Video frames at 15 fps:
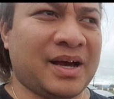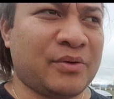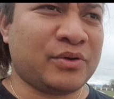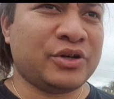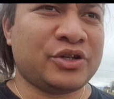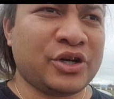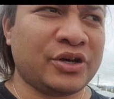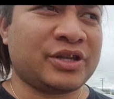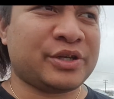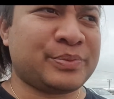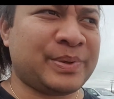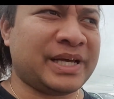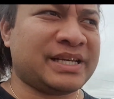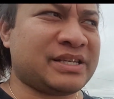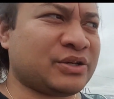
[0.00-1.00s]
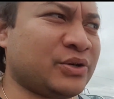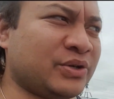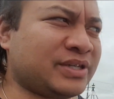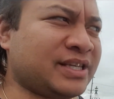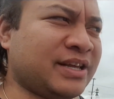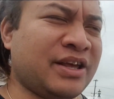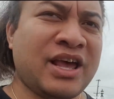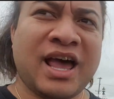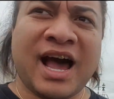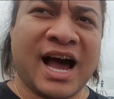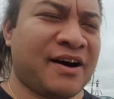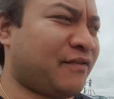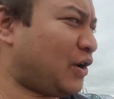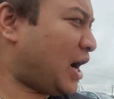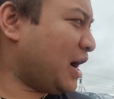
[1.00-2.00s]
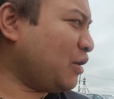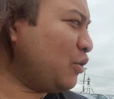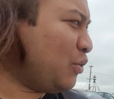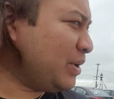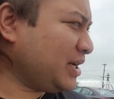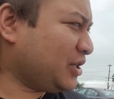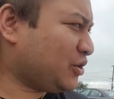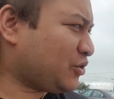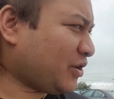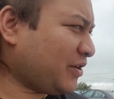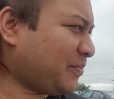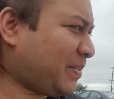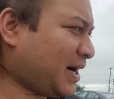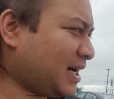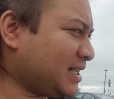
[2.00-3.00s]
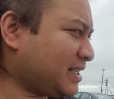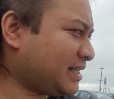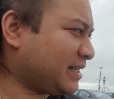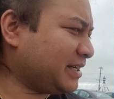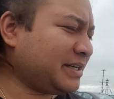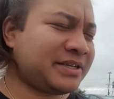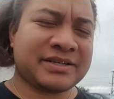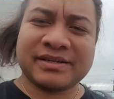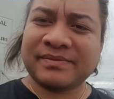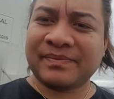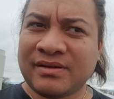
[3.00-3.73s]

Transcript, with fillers: I want to show you this place because I I always drive past it.